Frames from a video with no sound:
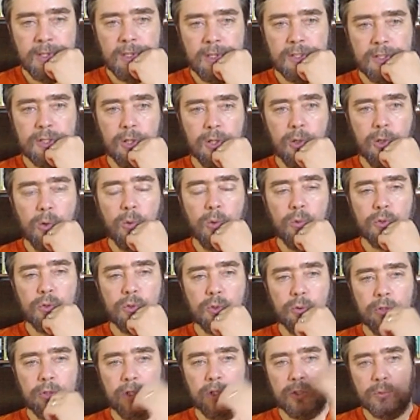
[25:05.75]
So
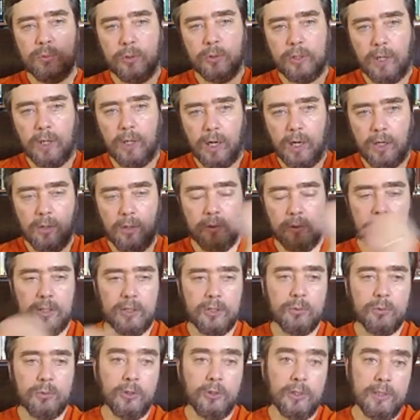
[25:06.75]
here's what the
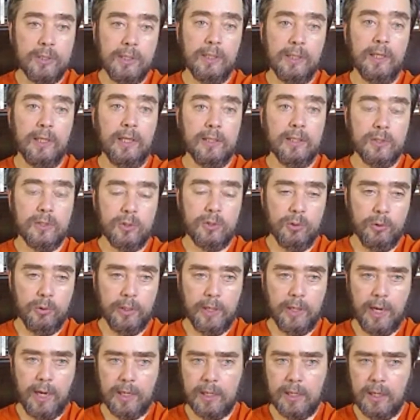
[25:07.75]
DNA is doing,
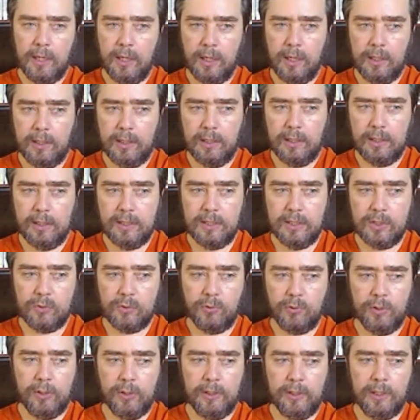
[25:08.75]
and this is
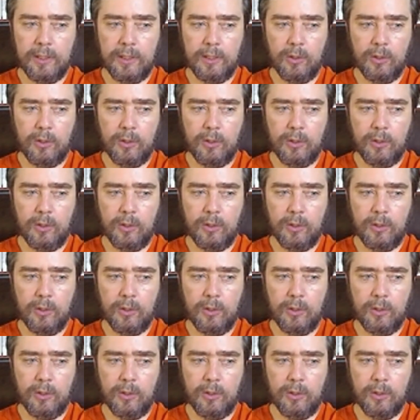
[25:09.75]
really